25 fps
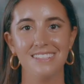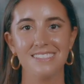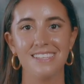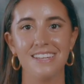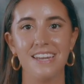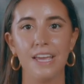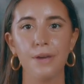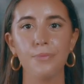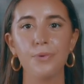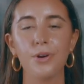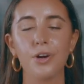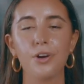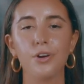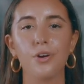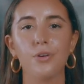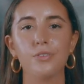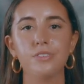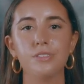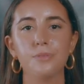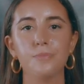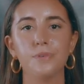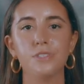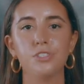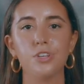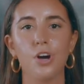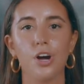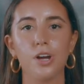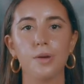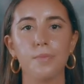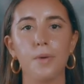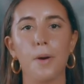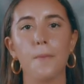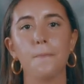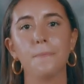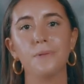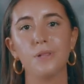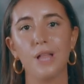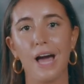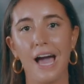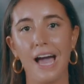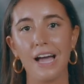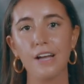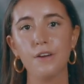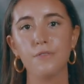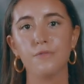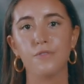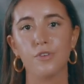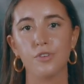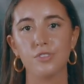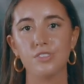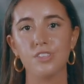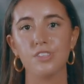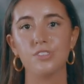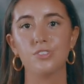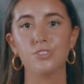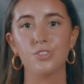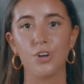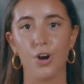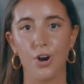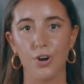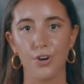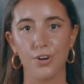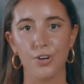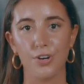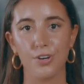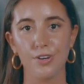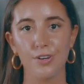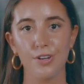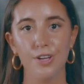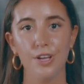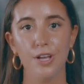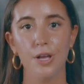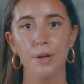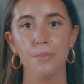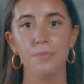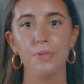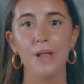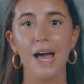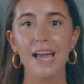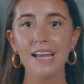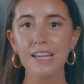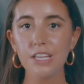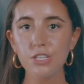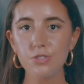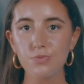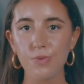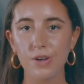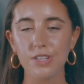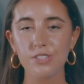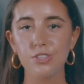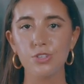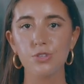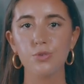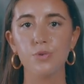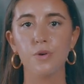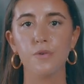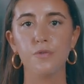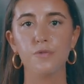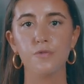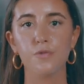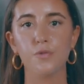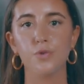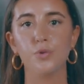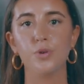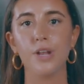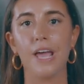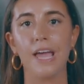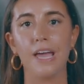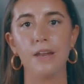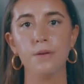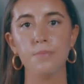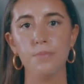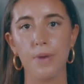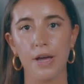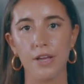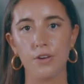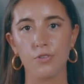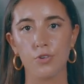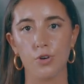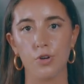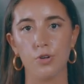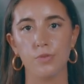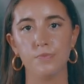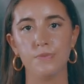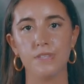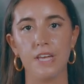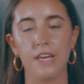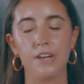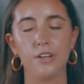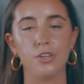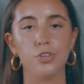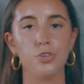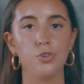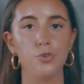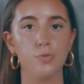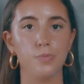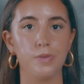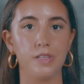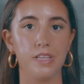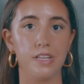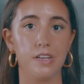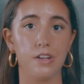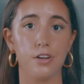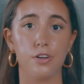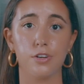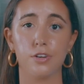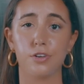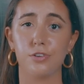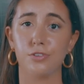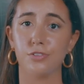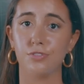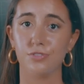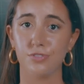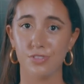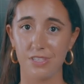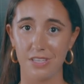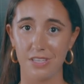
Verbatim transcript: Today we are going to be talking about plaque versus tartar. Plaque is residue of food and microbes that accumulate under your